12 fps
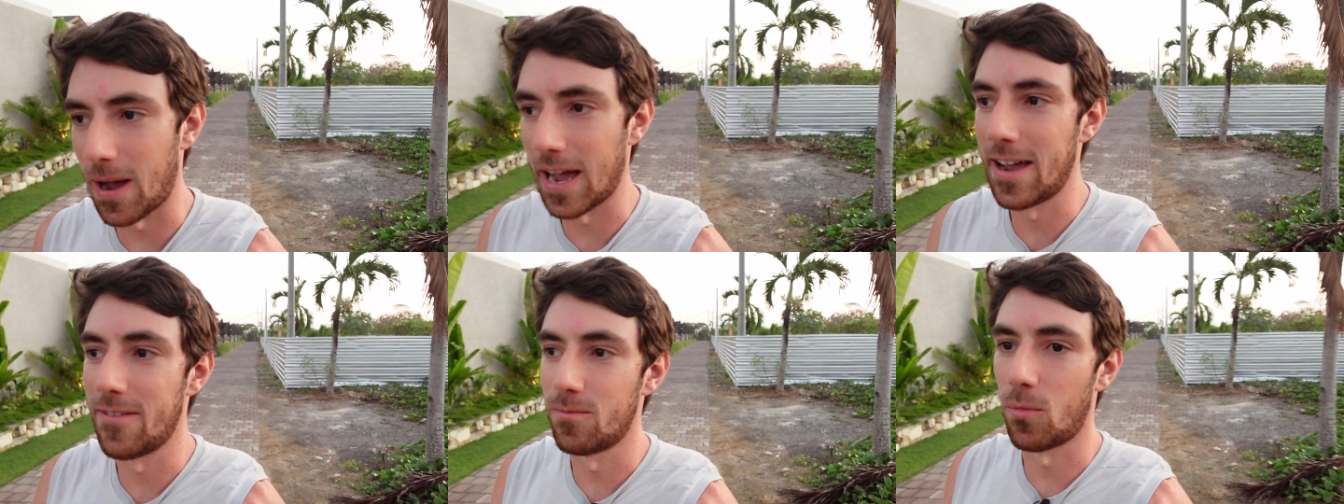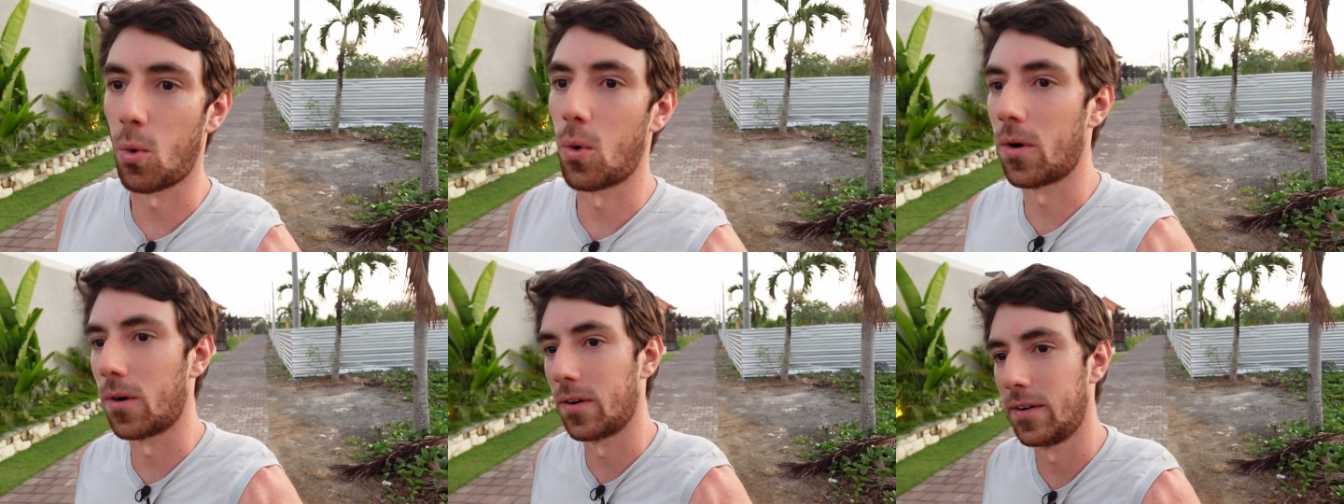I have
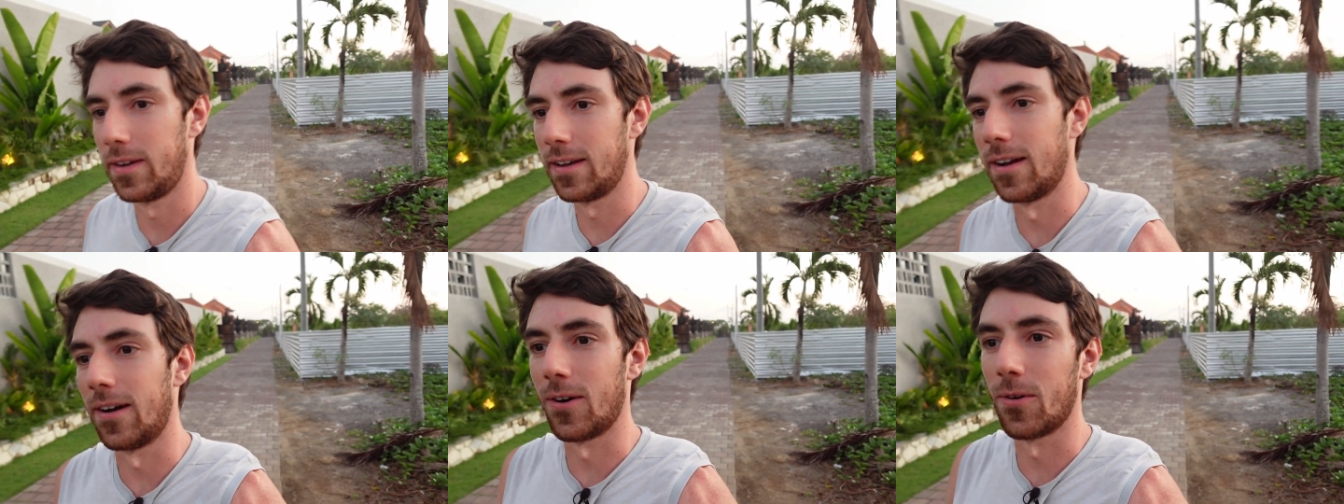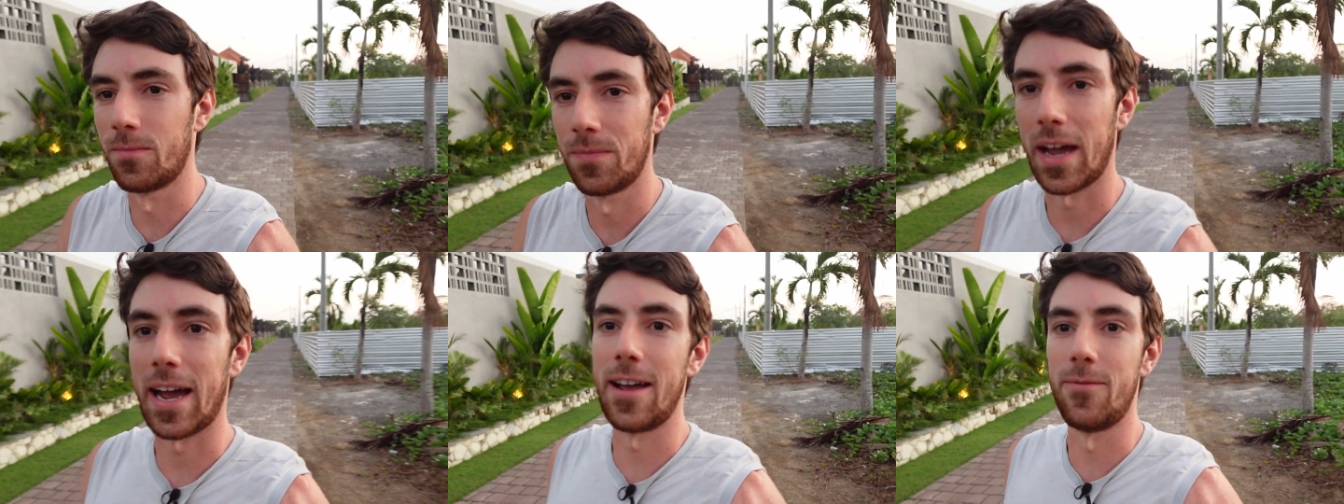more, you know,
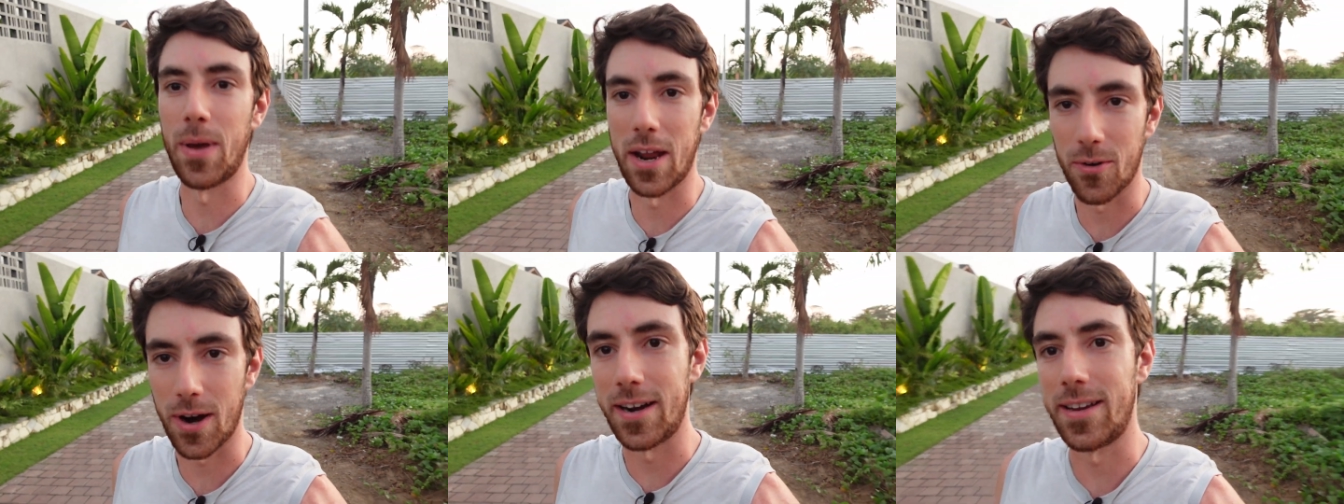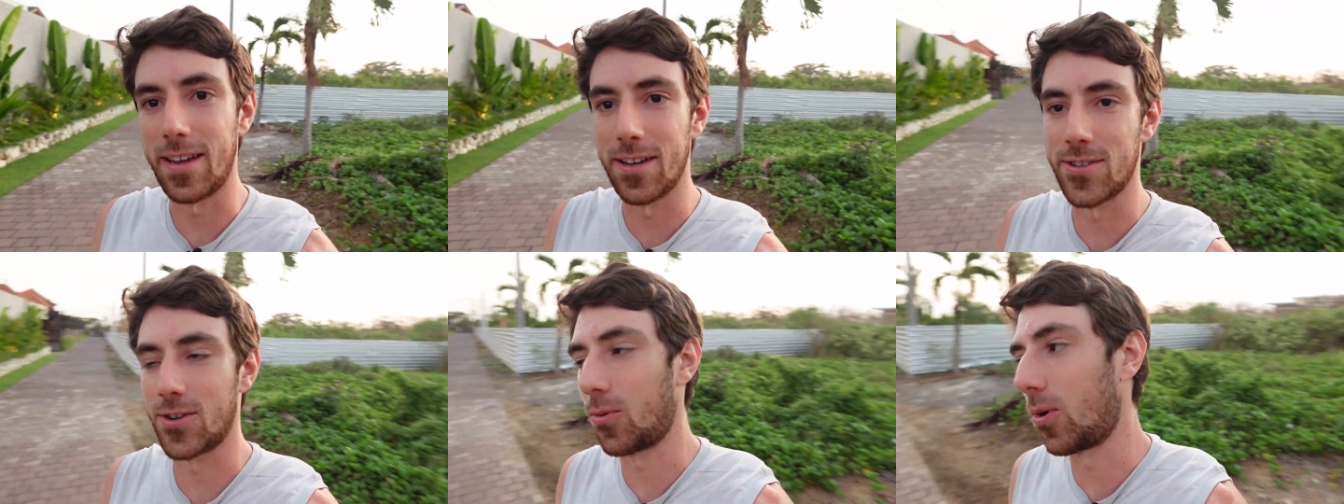I have better
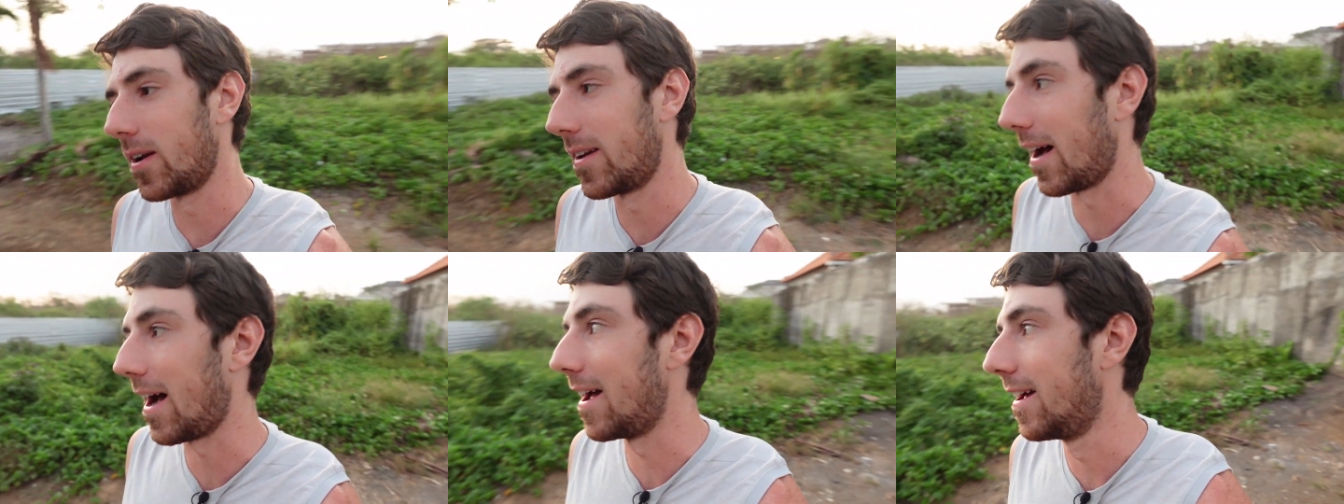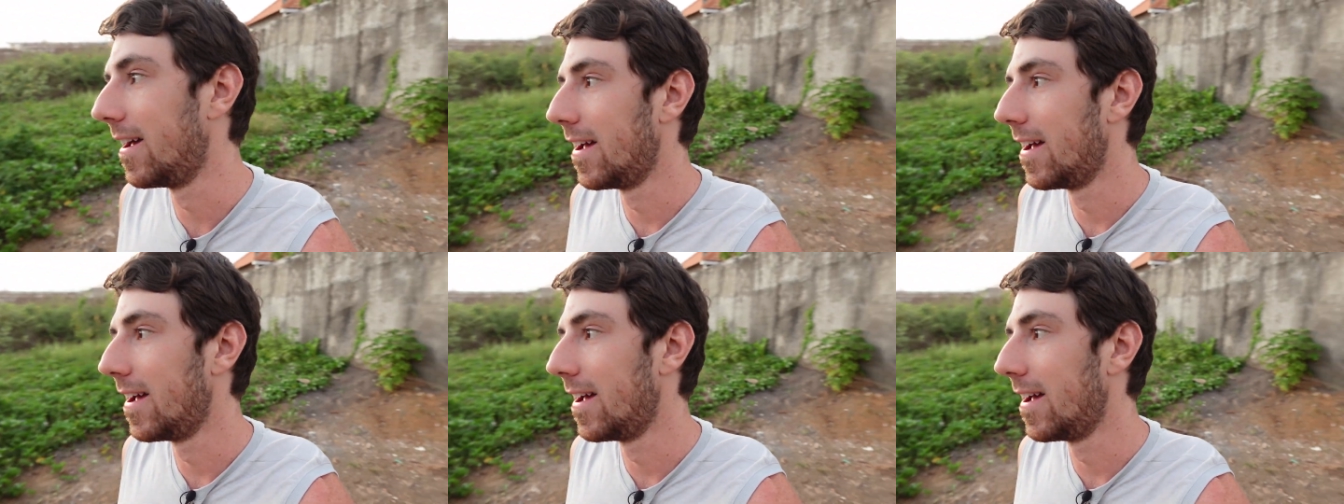ideas or whatnot.